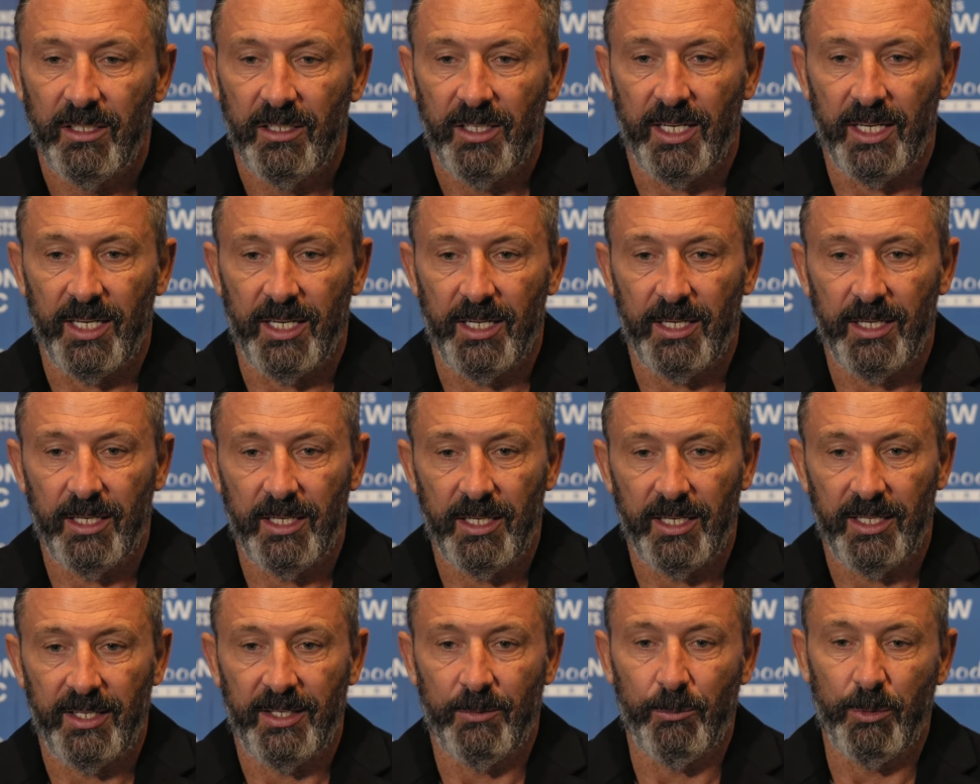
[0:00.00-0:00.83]

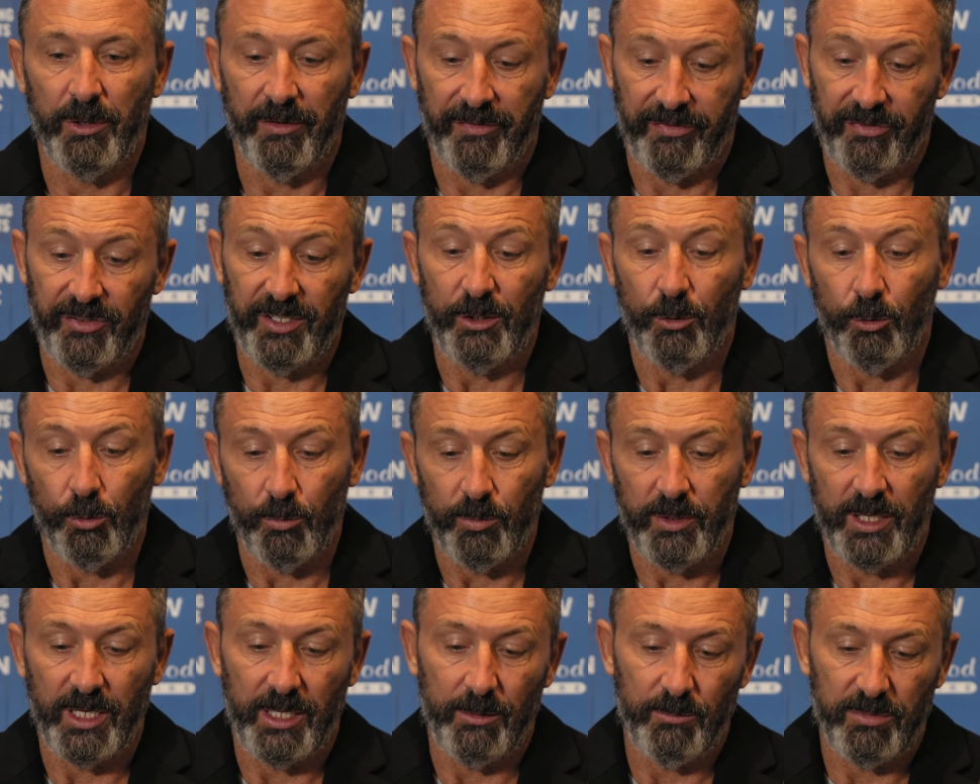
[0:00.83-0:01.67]
and we have 3
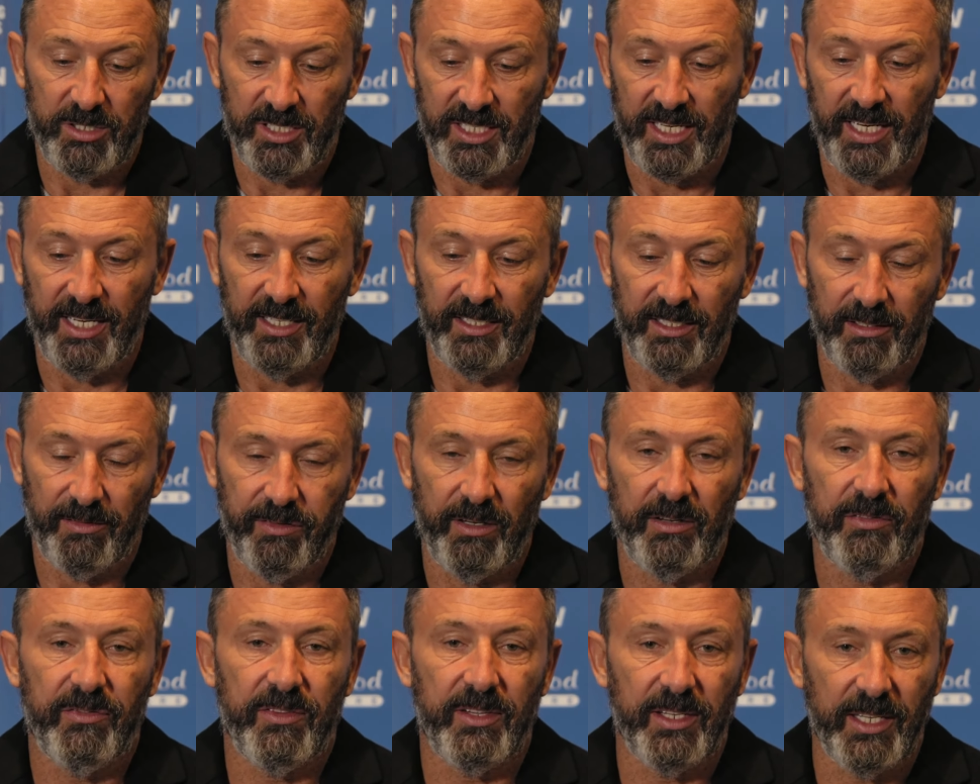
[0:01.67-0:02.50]
home games, 2nd, the
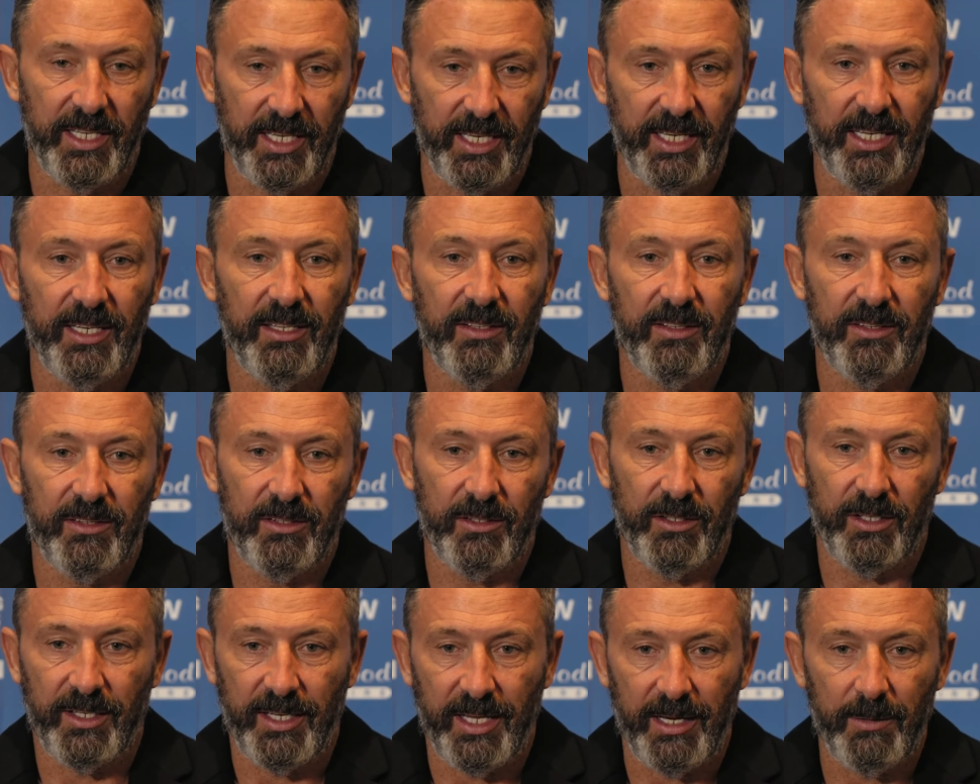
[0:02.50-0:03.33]
5th and the
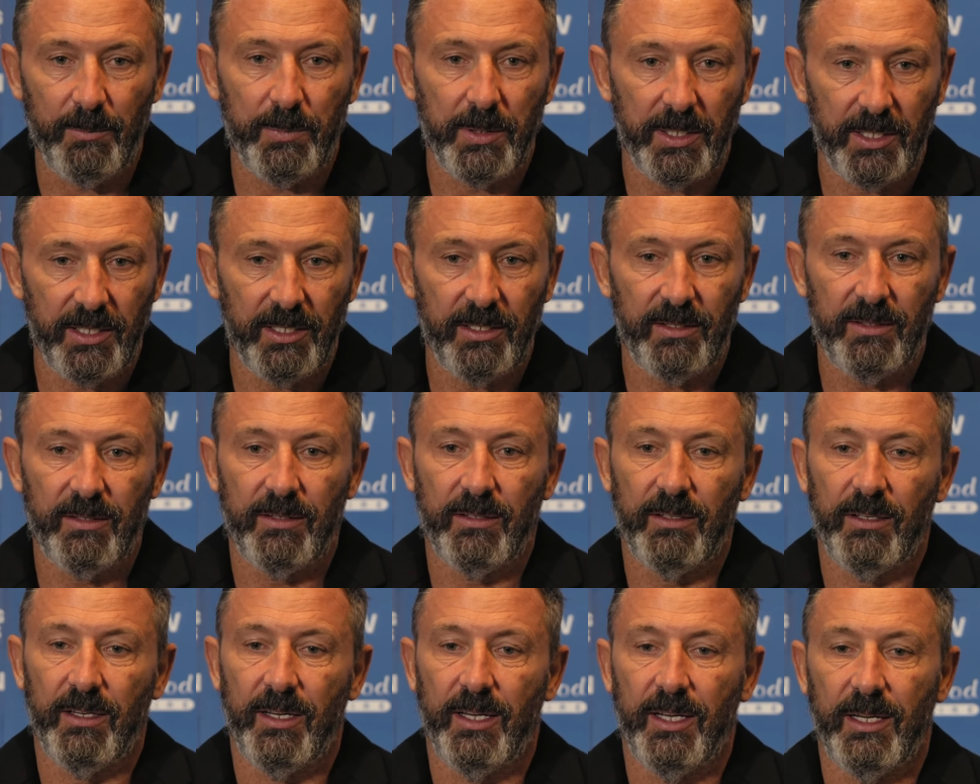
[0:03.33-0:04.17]
8th in that period.
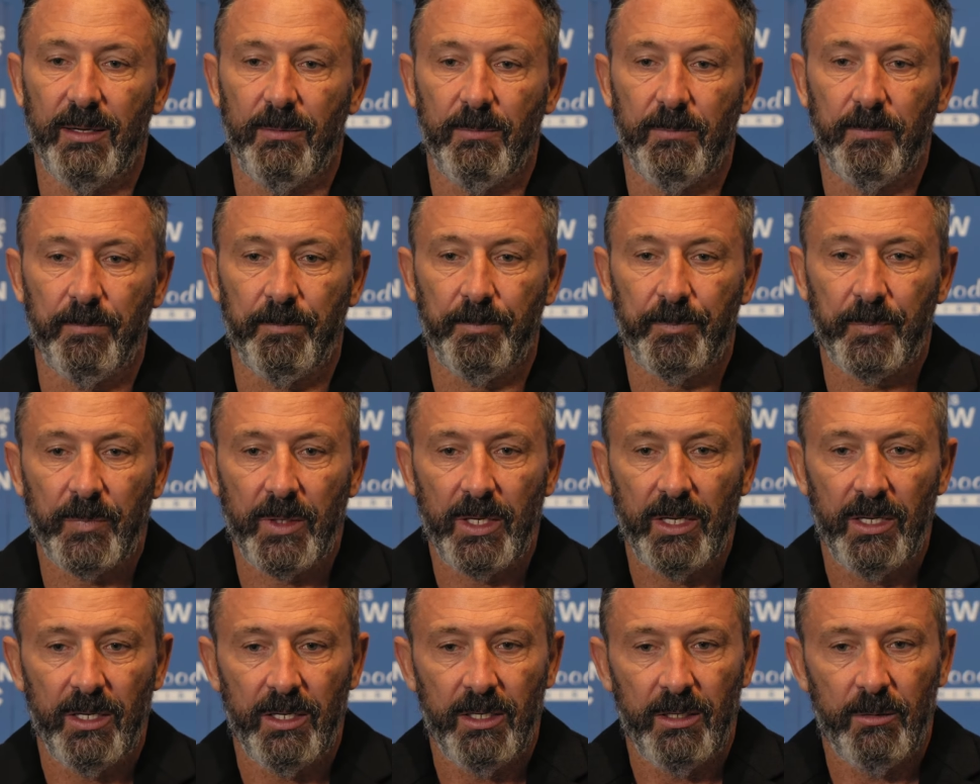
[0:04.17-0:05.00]

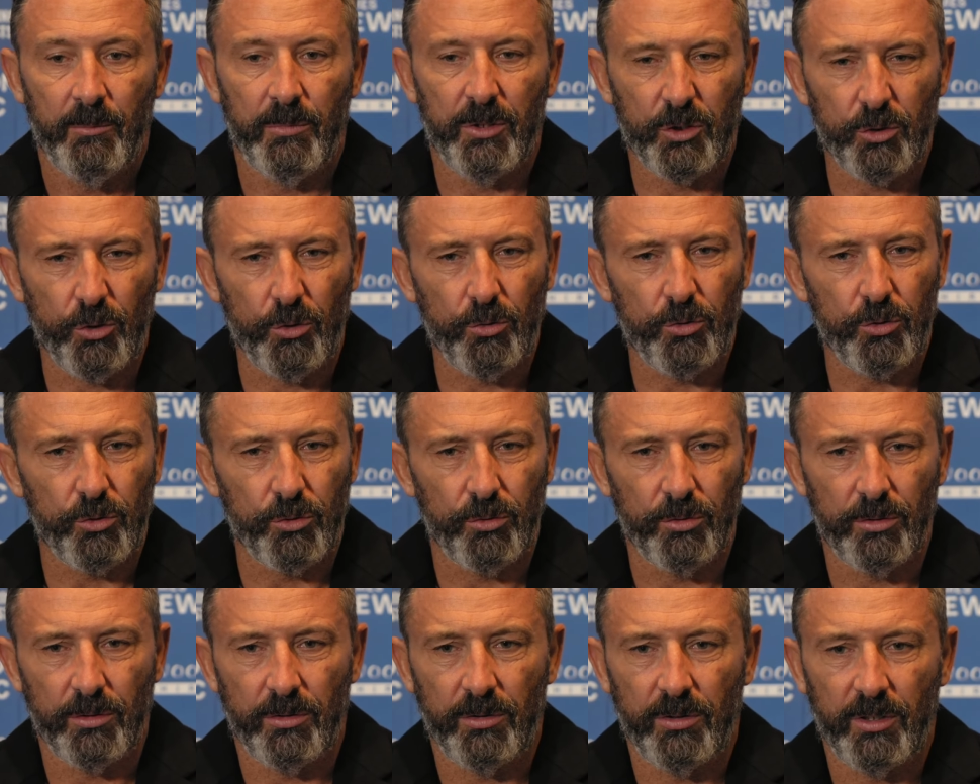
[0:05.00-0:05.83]
But it's
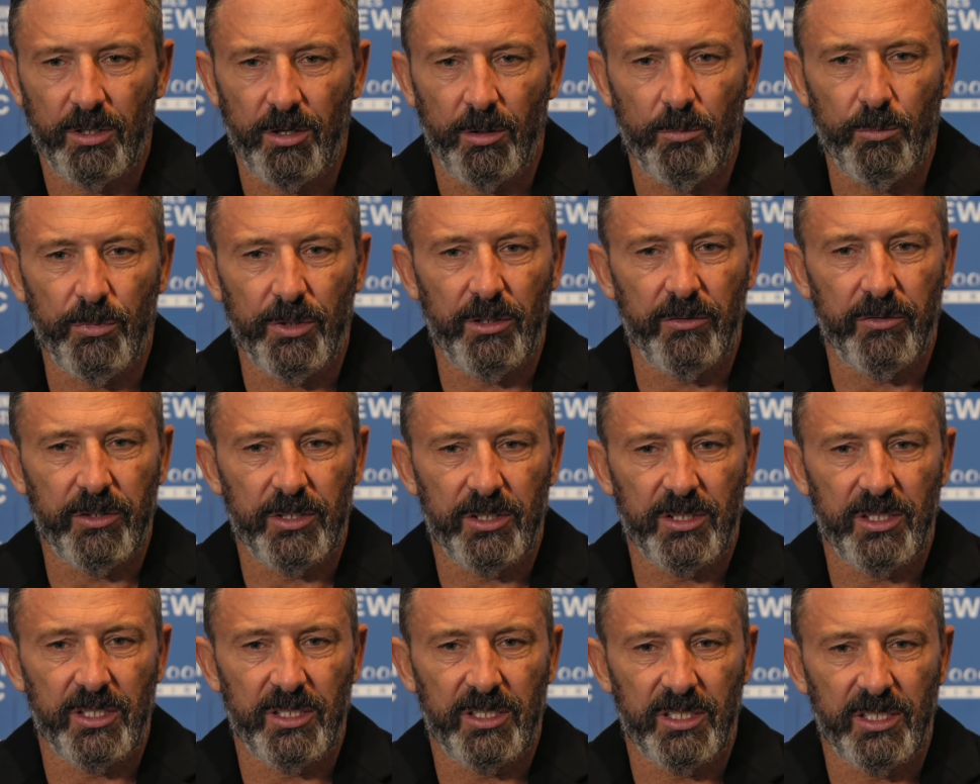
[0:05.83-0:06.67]
also incumbent of
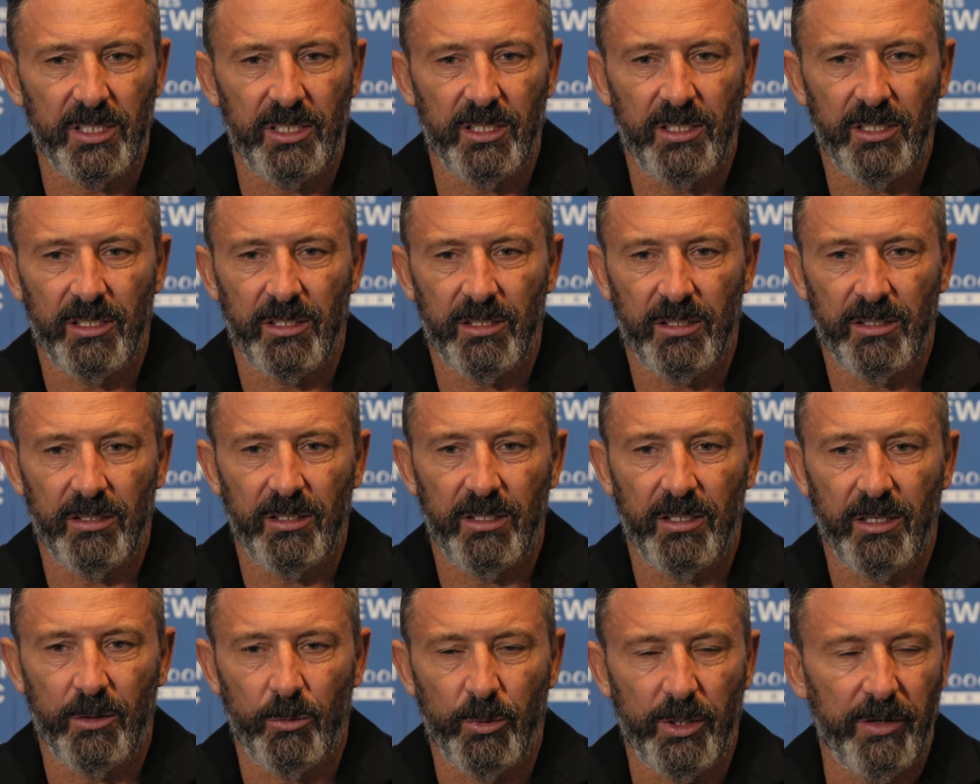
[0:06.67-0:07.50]
us to see
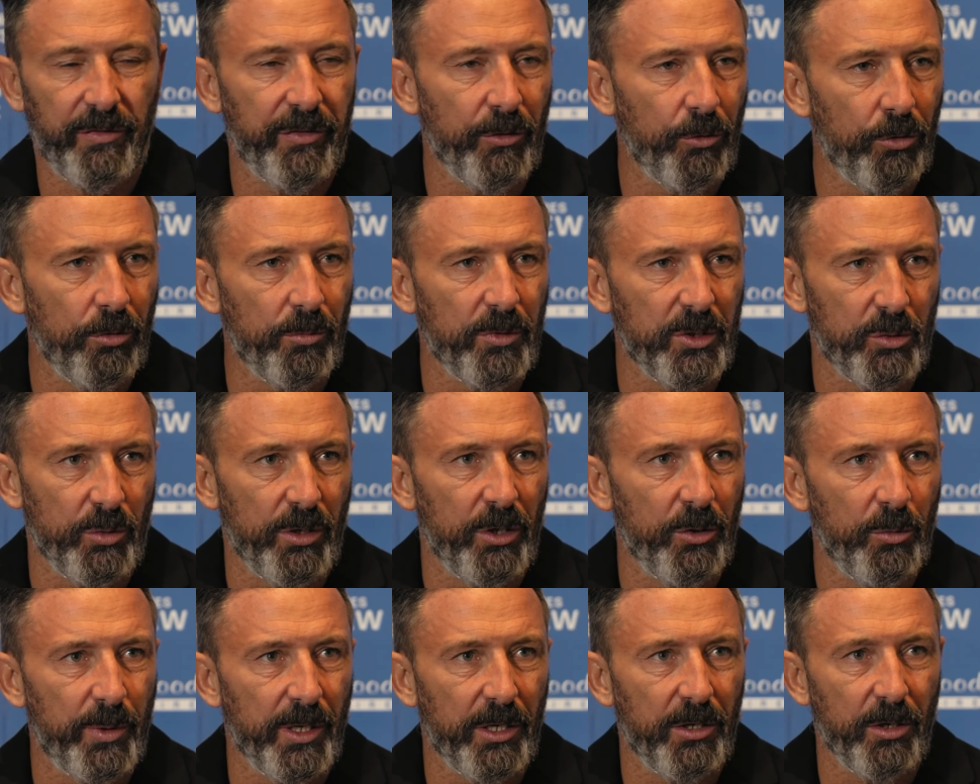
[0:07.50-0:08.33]
away from home as
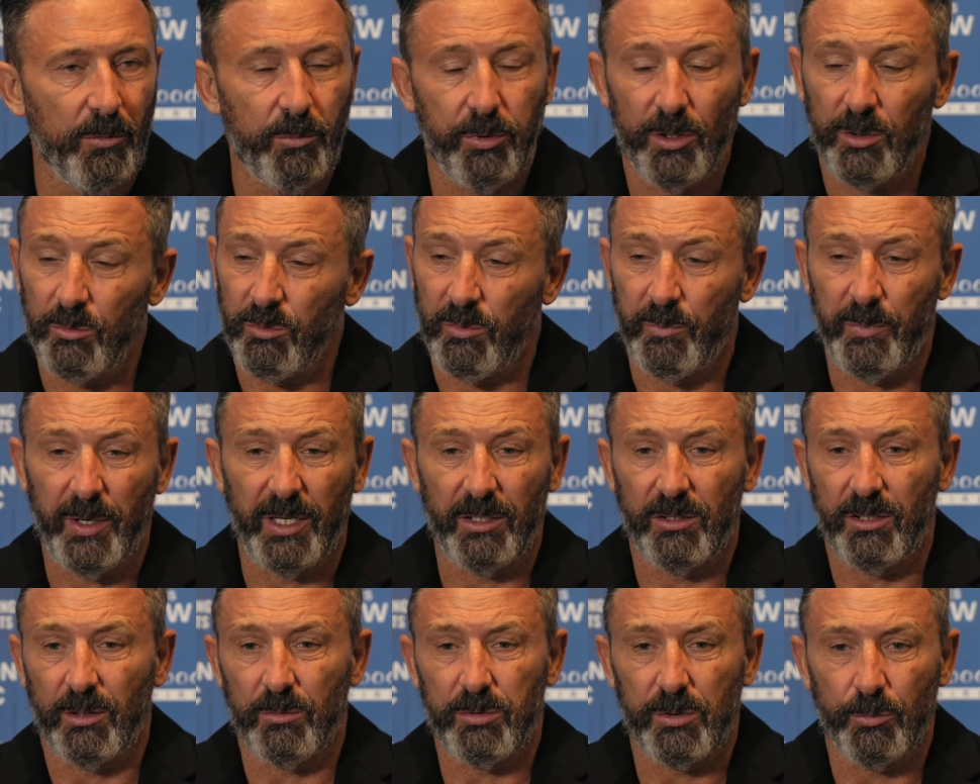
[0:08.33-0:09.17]
well, pick up points. We've
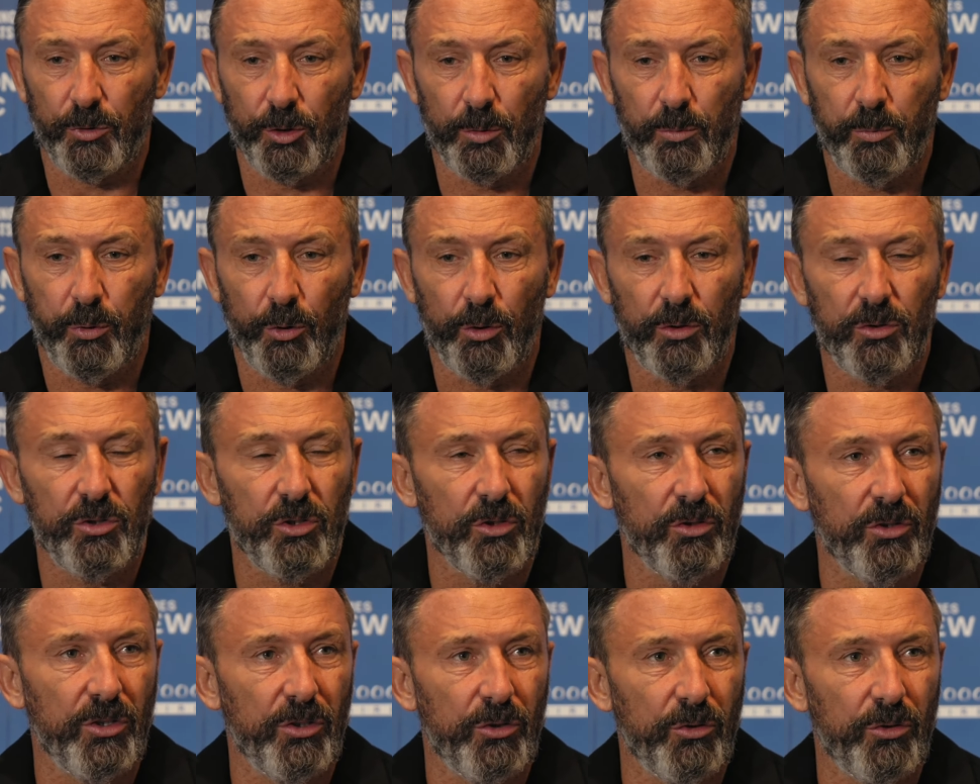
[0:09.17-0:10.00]
picked up some good points
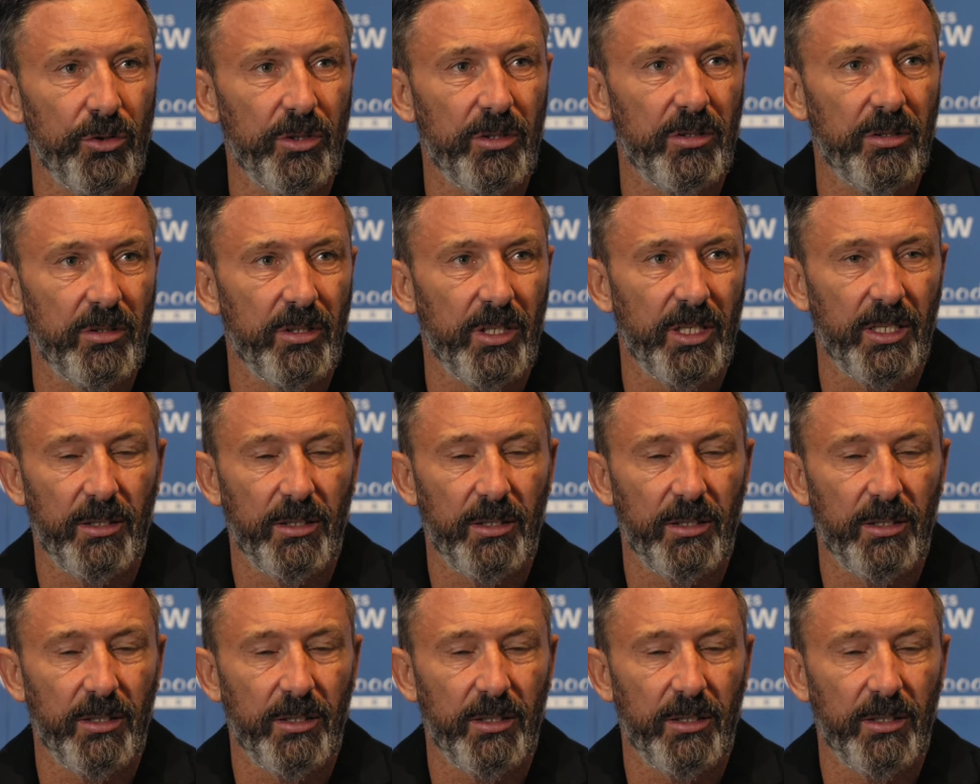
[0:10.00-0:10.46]
on the road,